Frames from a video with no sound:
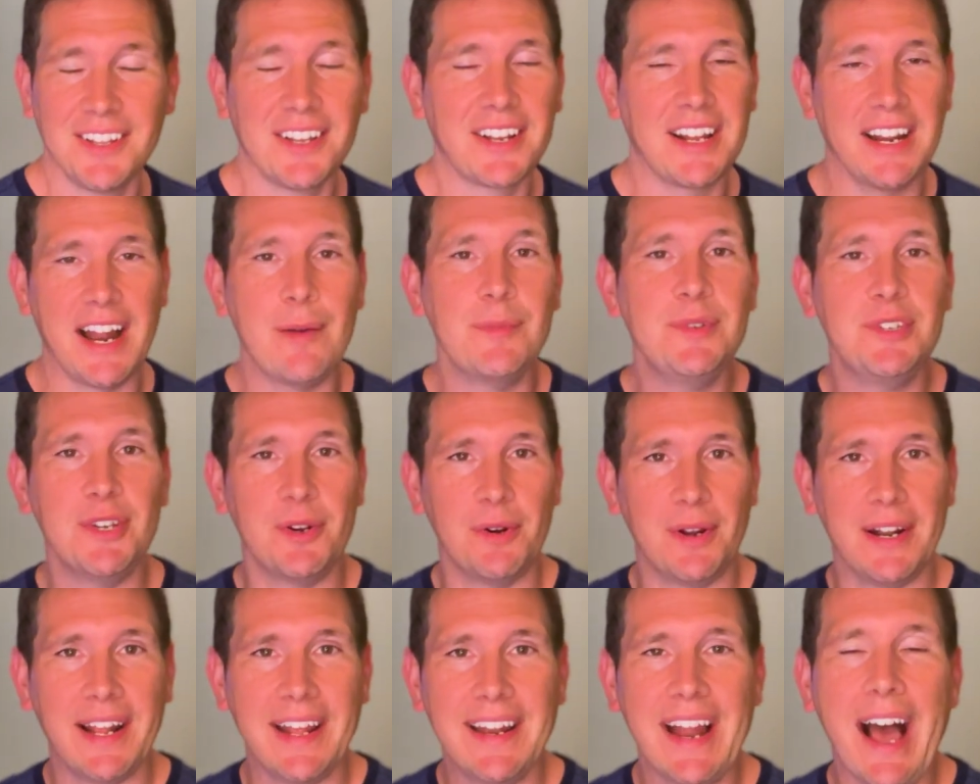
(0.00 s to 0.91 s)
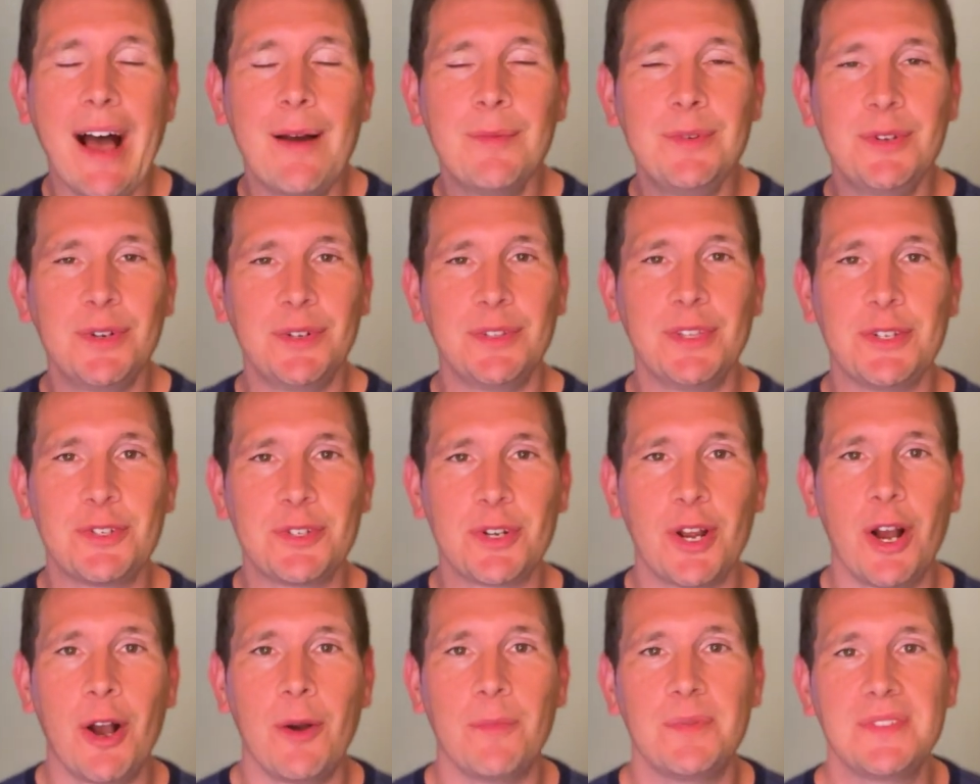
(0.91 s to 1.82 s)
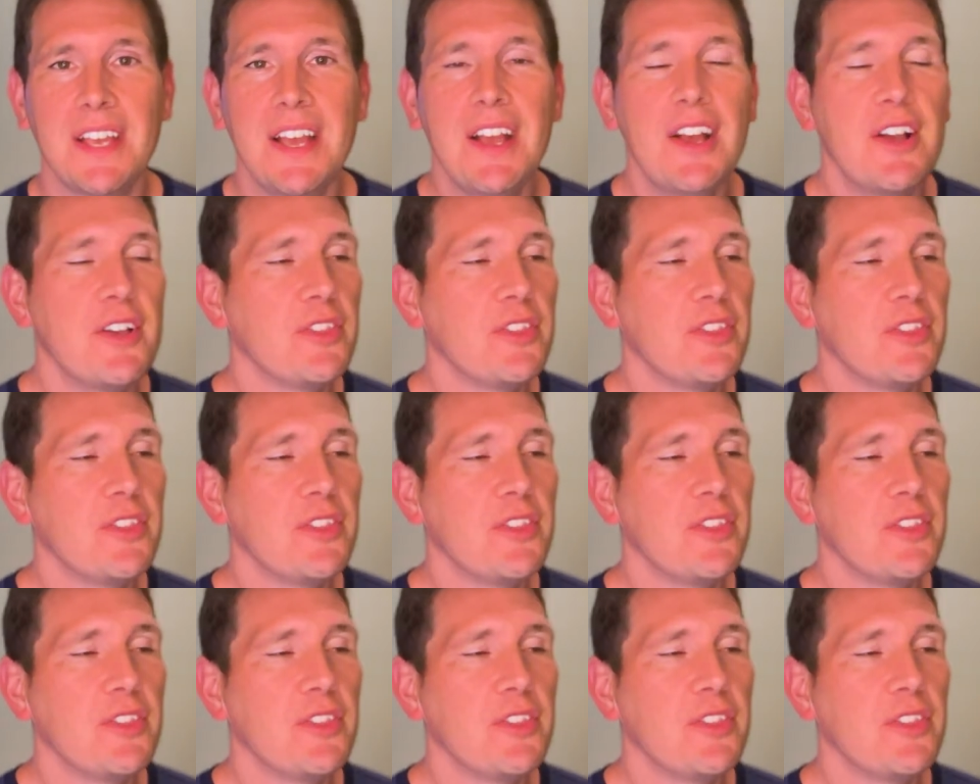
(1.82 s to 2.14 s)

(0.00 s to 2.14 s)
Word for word: Look at, I'm doing it. I'm doing the tropes.